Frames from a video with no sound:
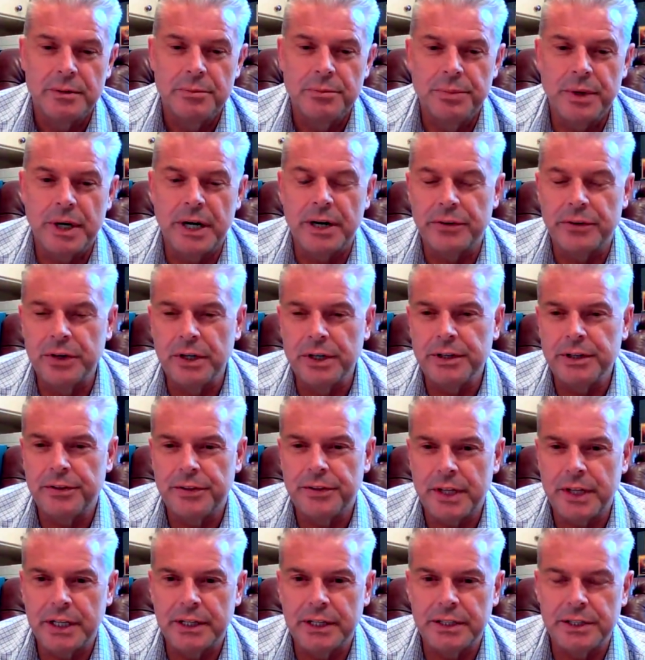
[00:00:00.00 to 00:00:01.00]
But I really
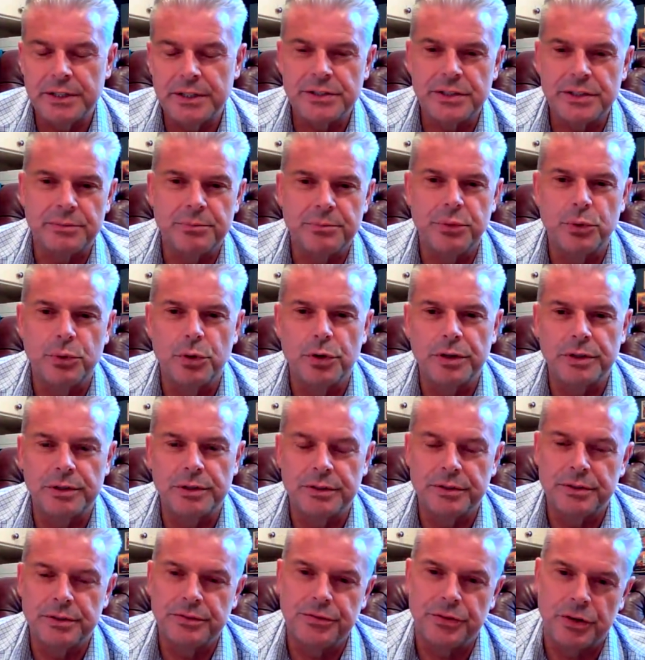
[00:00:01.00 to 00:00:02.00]
think it's
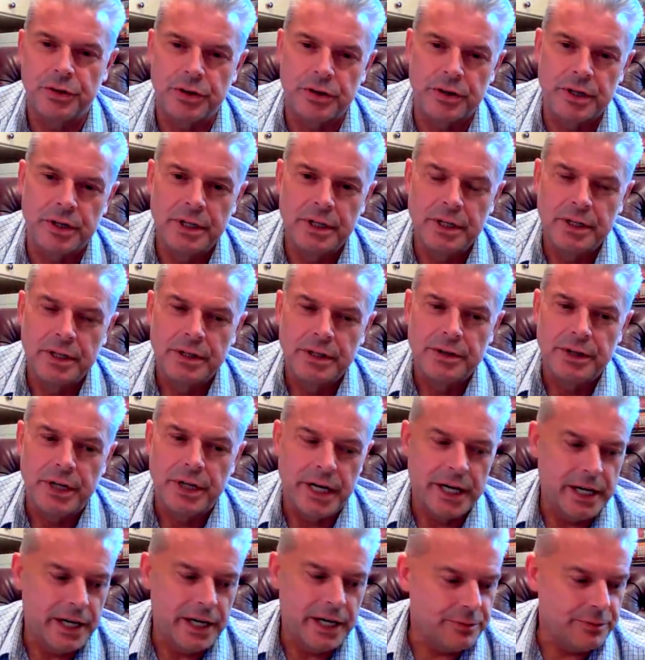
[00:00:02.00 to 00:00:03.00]
important for
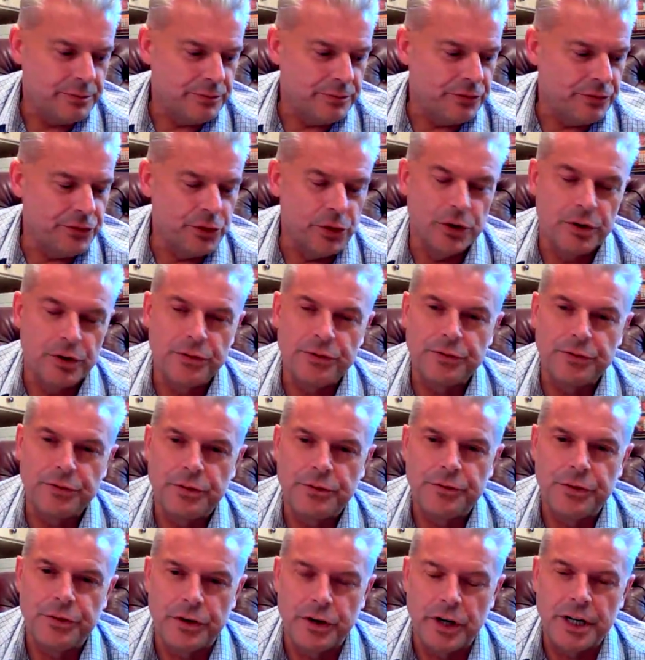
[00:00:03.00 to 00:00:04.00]

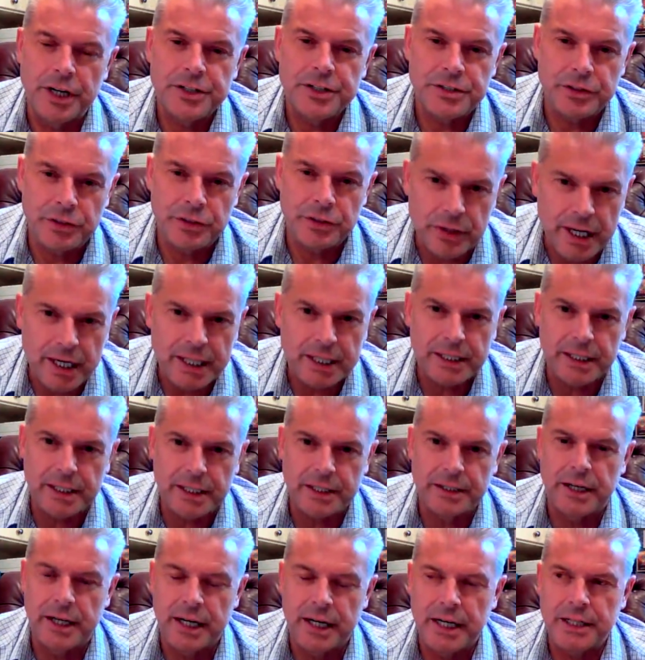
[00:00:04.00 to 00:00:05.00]
us to
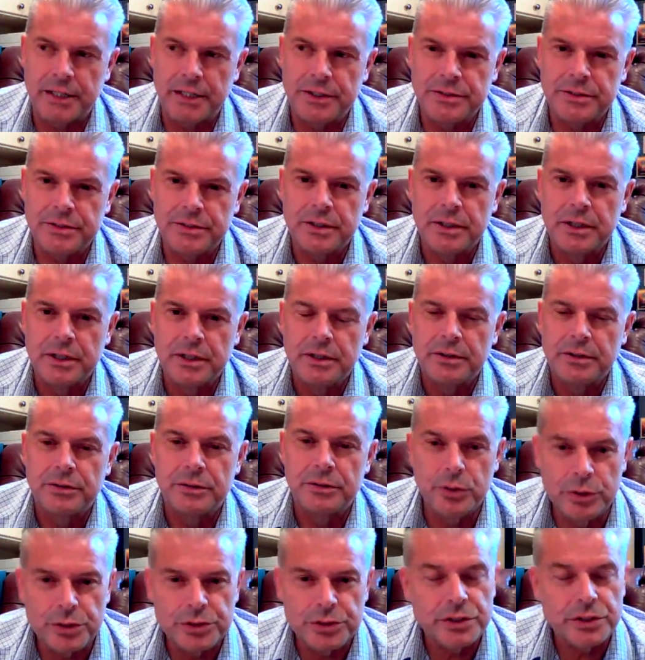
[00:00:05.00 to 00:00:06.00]
recognise
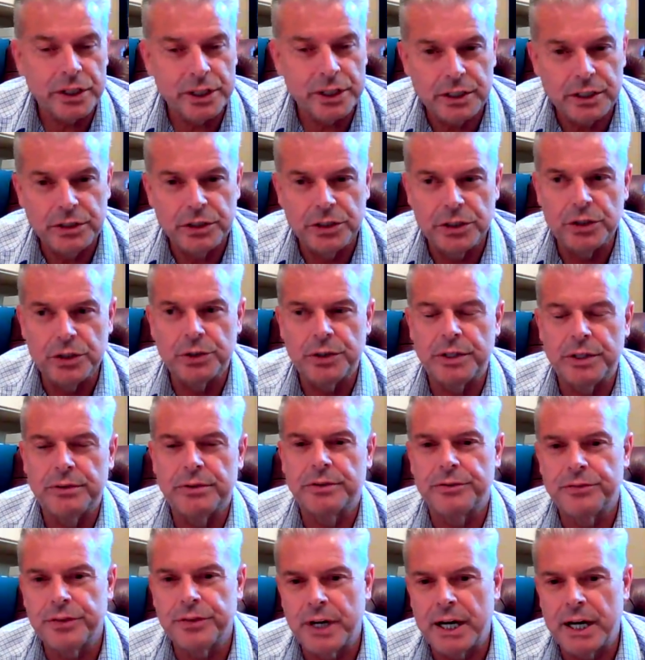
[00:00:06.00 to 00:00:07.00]
those that can do it,
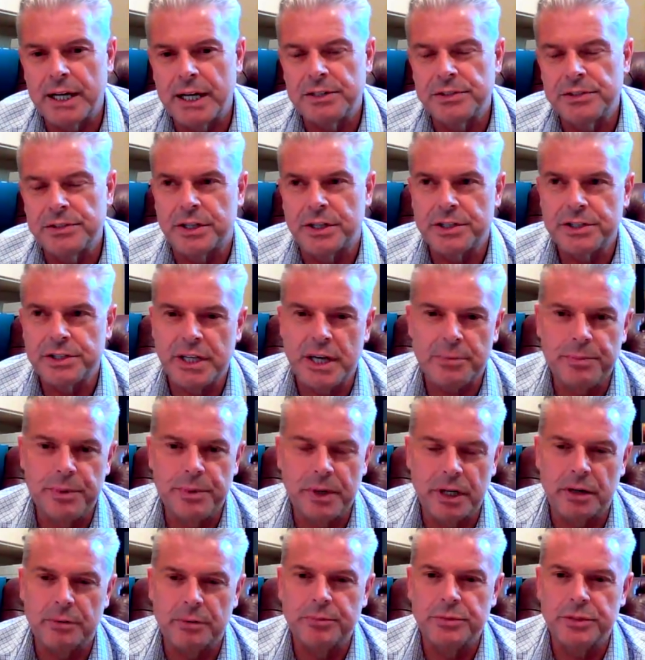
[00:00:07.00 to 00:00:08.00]
the fans that are
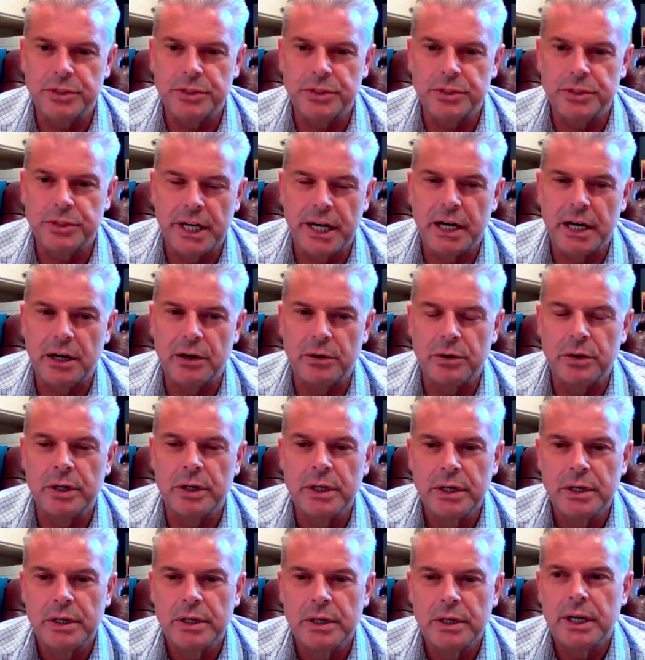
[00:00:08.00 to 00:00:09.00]
stepping up just now
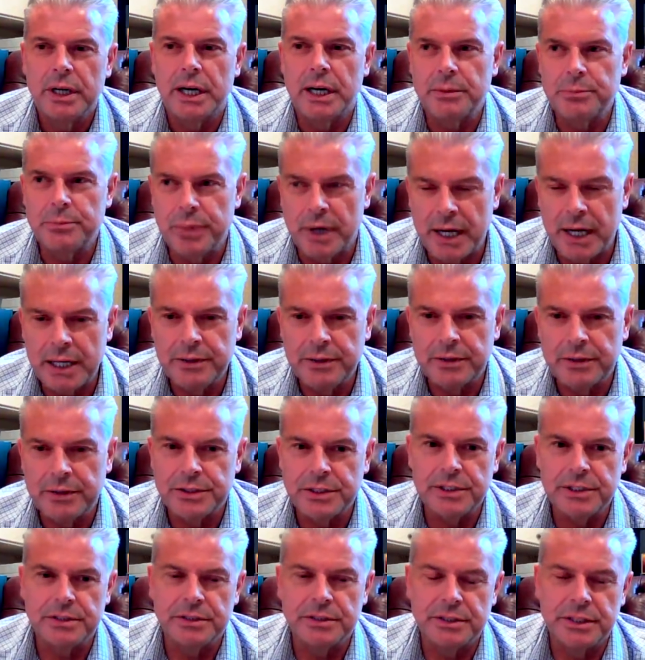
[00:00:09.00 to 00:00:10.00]
and buying their
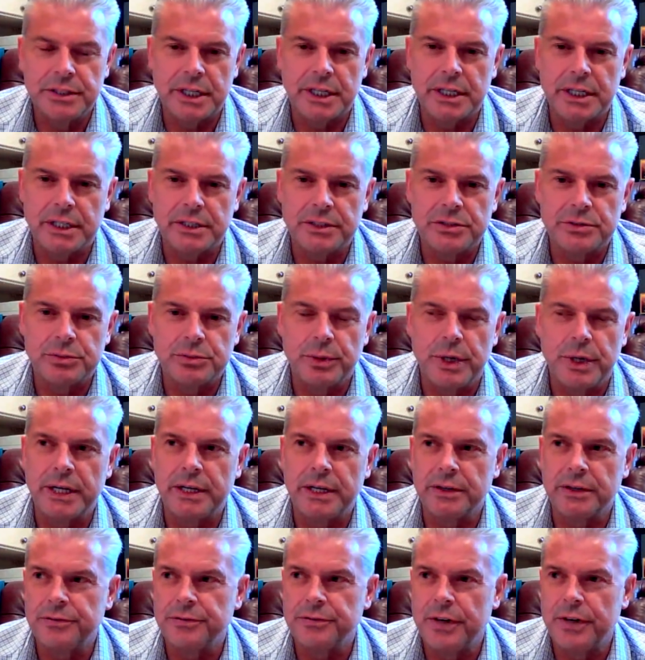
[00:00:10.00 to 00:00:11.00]
season tickets when,
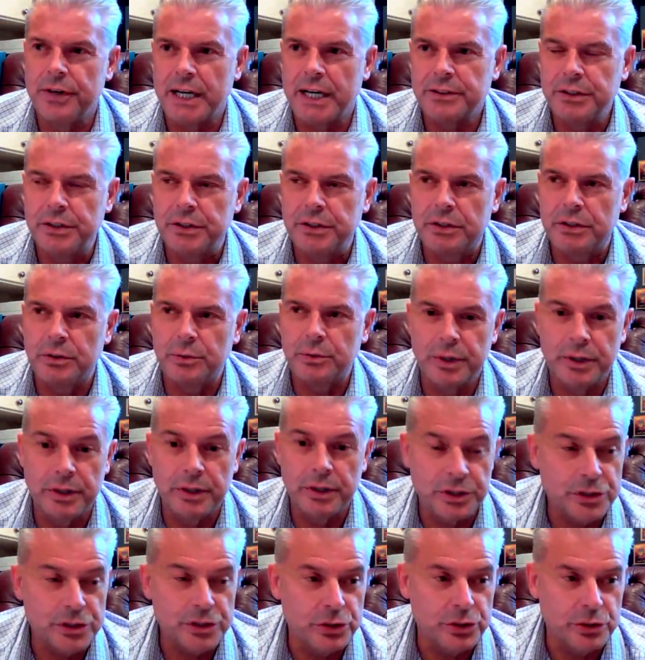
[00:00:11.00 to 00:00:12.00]
in fact, we're
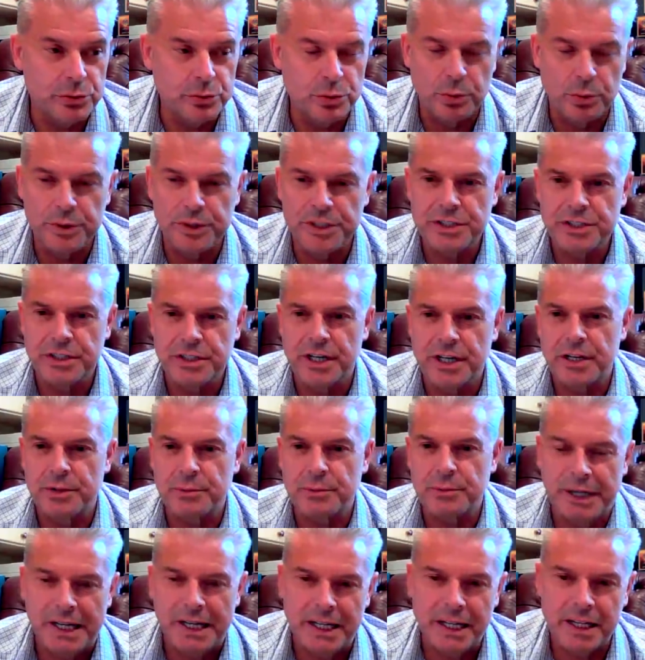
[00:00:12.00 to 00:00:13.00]
not sure, will we start at the
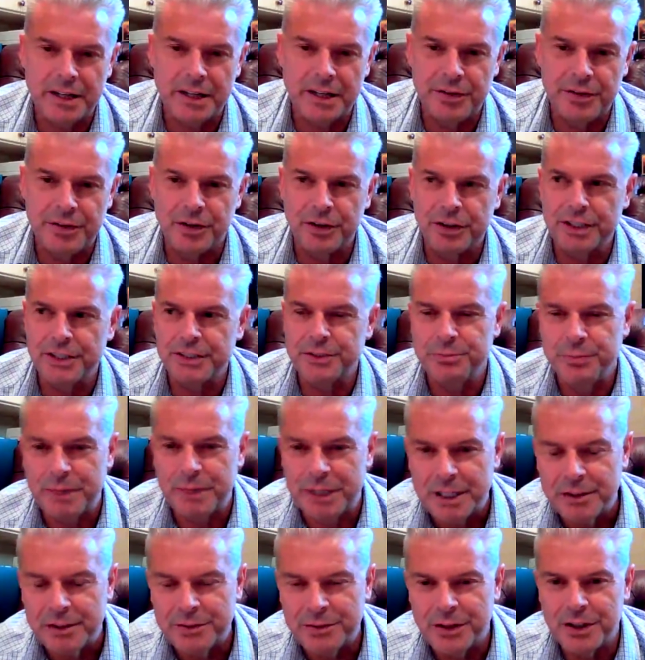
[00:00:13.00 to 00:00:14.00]
beginning of August,
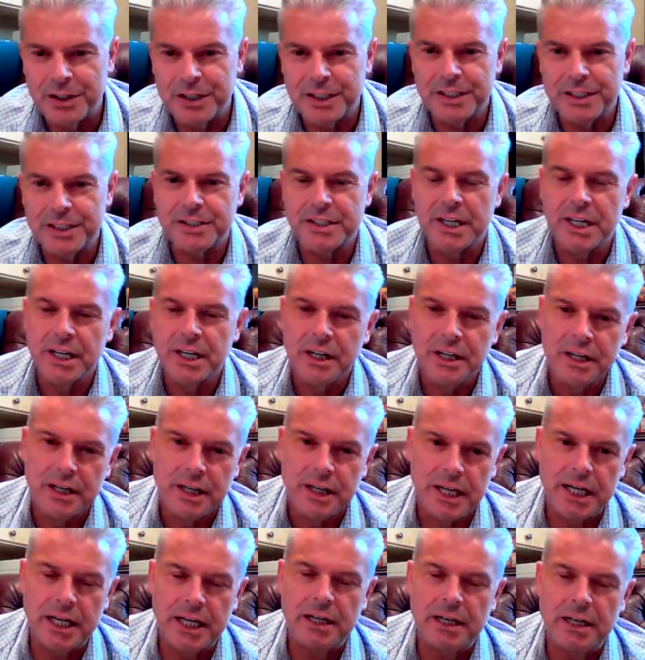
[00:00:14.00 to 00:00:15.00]
middle of August,
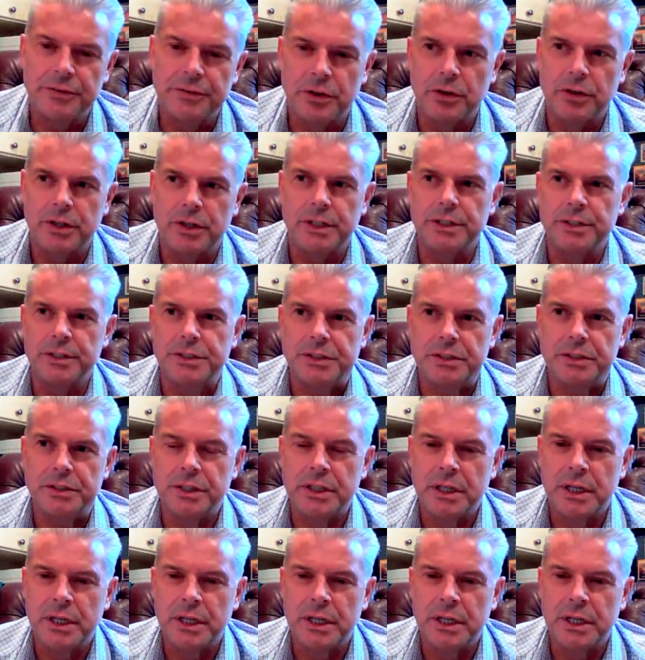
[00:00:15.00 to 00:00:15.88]
end of August?